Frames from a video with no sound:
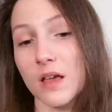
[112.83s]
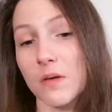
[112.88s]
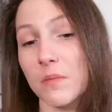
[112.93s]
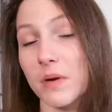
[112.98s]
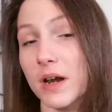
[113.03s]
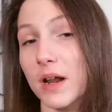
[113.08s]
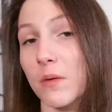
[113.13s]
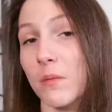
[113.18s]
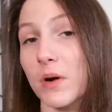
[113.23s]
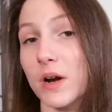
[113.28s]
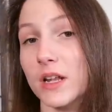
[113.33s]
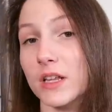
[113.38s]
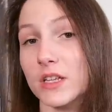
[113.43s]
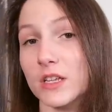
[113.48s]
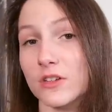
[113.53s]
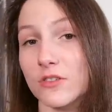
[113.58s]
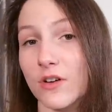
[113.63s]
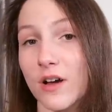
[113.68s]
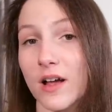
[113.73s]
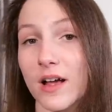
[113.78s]
But I wanted
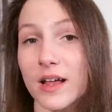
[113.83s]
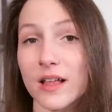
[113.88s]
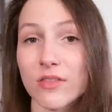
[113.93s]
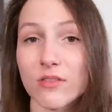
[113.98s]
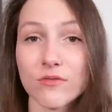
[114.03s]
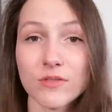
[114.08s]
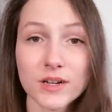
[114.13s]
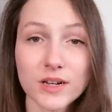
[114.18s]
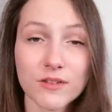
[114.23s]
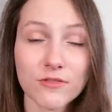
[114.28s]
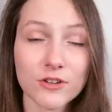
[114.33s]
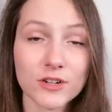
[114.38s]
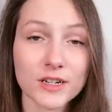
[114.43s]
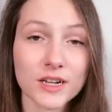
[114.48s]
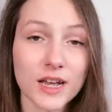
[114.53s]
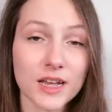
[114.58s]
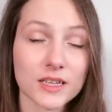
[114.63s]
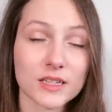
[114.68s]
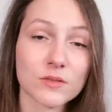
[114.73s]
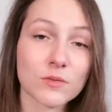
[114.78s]
to try three different
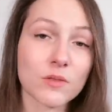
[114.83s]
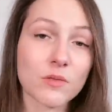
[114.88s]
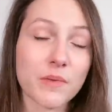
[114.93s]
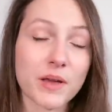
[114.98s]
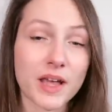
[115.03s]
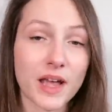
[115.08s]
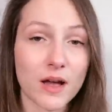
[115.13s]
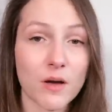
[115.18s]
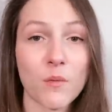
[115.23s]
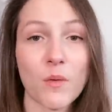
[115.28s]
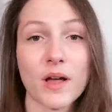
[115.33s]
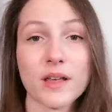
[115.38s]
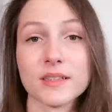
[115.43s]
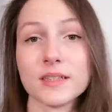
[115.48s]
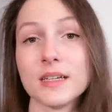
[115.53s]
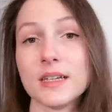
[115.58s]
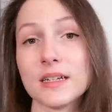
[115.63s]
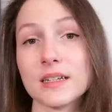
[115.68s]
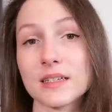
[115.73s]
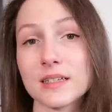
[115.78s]
tests with my cat
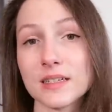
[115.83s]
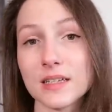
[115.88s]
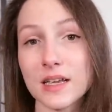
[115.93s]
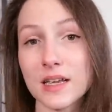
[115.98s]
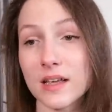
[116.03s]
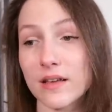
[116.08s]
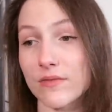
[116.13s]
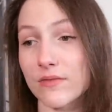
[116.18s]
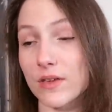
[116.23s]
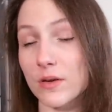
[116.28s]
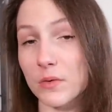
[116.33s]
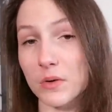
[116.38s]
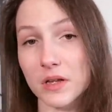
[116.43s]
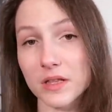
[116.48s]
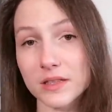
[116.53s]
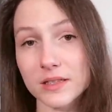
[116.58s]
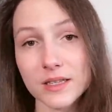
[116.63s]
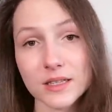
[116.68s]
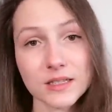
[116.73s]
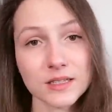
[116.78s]
Wessie to see if they were
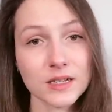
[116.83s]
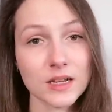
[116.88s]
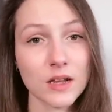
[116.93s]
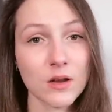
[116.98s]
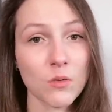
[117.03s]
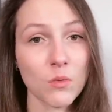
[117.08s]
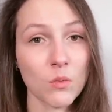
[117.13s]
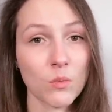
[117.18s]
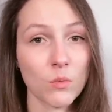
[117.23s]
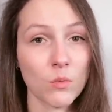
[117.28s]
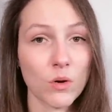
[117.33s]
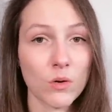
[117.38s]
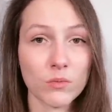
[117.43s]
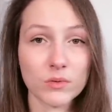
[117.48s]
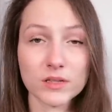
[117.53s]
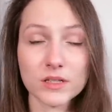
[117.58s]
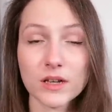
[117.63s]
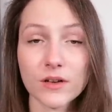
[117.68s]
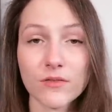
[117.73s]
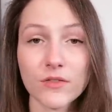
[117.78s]
consistent, what
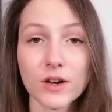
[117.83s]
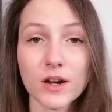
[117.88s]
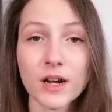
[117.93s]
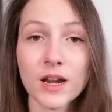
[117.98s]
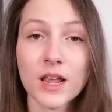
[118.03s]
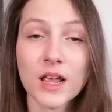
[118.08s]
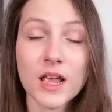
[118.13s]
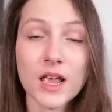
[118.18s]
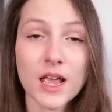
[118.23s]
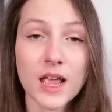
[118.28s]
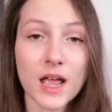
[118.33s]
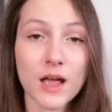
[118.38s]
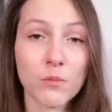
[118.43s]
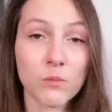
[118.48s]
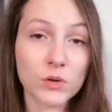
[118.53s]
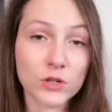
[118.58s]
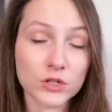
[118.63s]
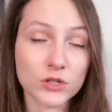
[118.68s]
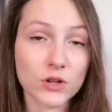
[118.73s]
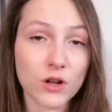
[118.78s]
was different,
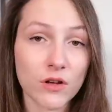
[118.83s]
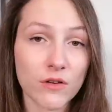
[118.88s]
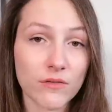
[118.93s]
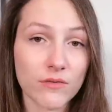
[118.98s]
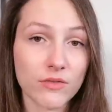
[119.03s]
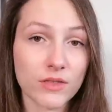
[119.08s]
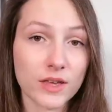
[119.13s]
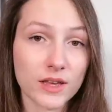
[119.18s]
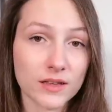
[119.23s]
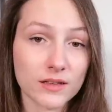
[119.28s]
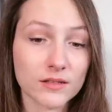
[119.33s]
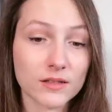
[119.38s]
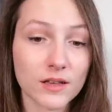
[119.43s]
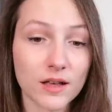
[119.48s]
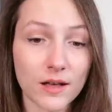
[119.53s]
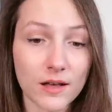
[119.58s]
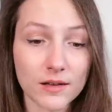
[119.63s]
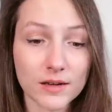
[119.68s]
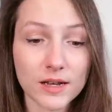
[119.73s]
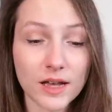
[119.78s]
and which of these
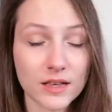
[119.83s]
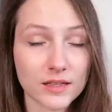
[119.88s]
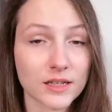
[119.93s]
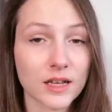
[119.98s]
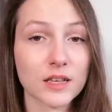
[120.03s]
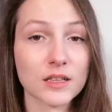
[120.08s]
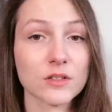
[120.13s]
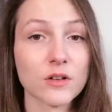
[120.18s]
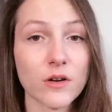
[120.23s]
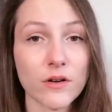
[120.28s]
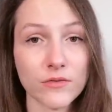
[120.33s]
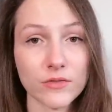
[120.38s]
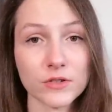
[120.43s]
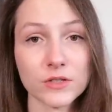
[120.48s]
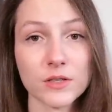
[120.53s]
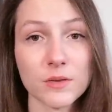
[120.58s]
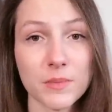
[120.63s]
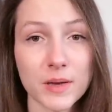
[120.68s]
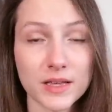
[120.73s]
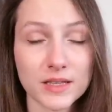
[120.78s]
uh, test kits
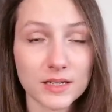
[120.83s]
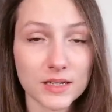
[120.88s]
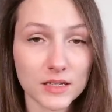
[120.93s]
offers the best